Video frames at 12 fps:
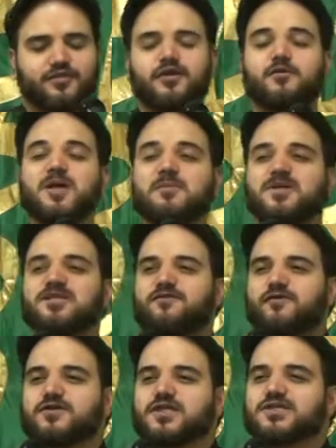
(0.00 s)
There may be
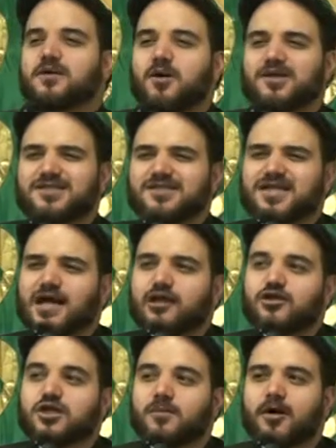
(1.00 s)
differences amongst the
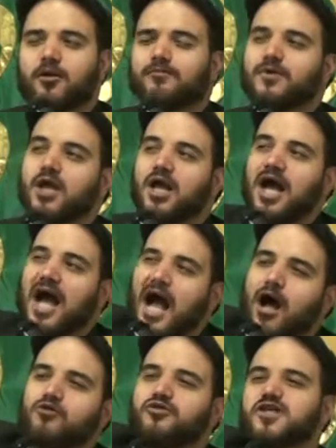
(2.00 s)
scholars about
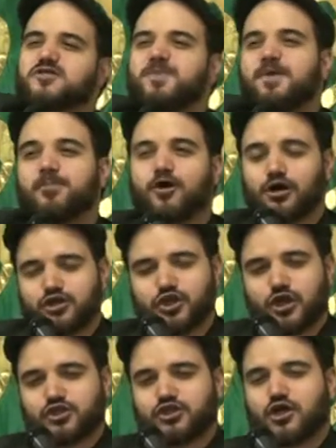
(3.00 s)
how these people are
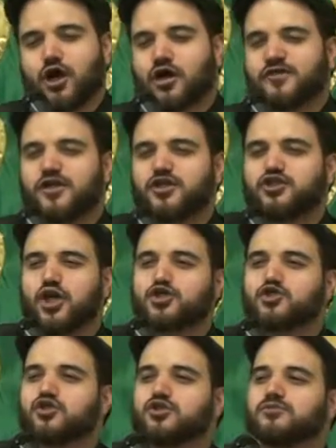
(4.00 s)
judged. Are they
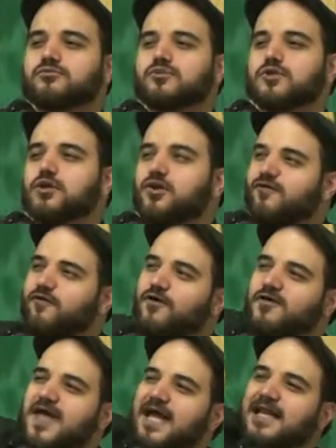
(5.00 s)
judged
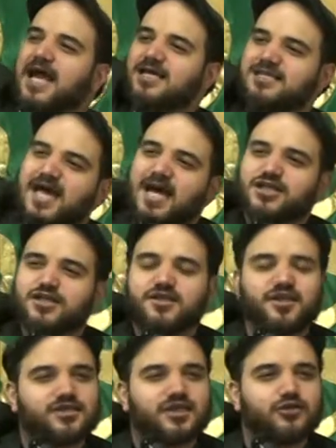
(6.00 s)
for that last
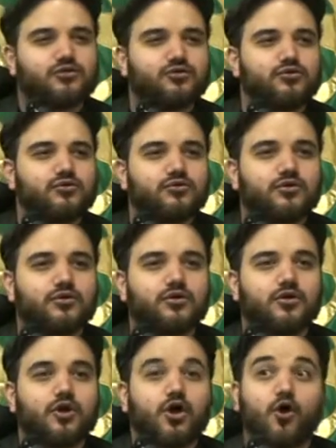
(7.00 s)
action that they do,
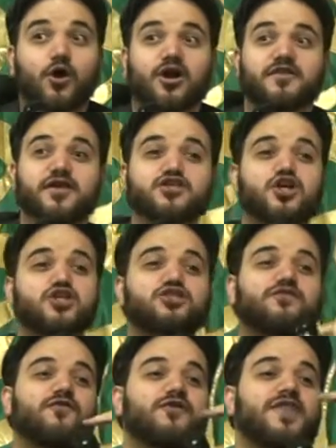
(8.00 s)
or are they
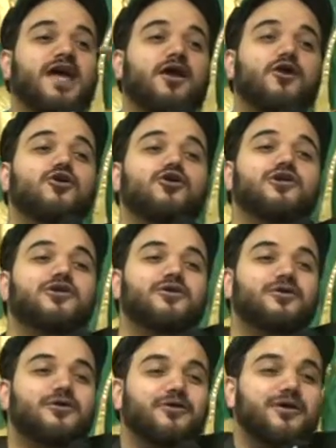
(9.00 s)
judged for that
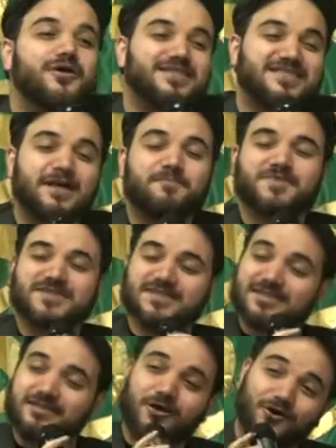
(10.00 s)
earlier steps
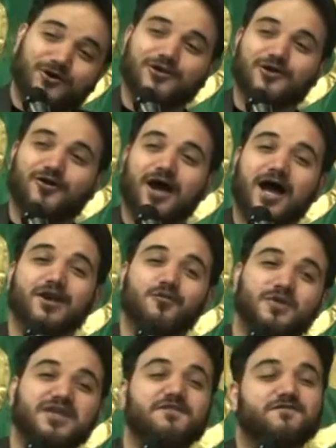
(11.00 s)
earlier on
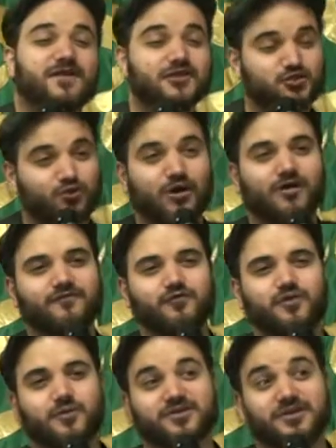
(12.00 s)
when they fell short of
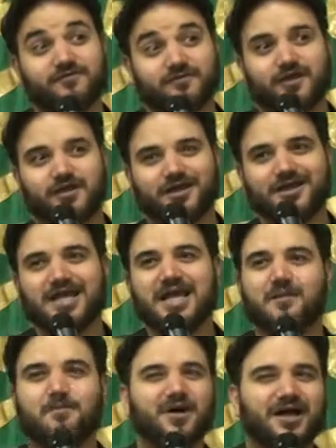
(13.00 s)
doing what they've done.
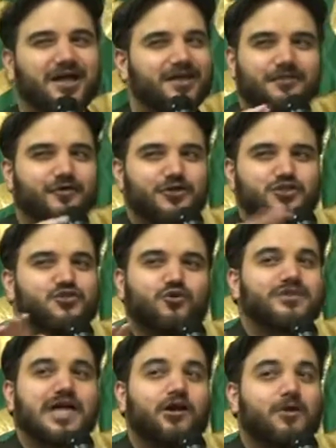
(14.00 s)
But there is
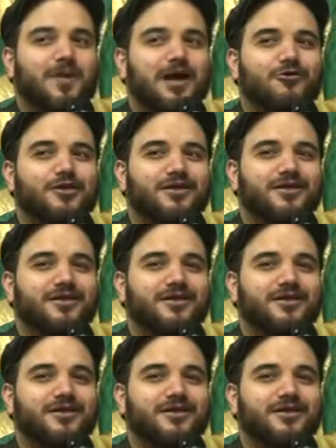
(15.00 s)
no doubt about it.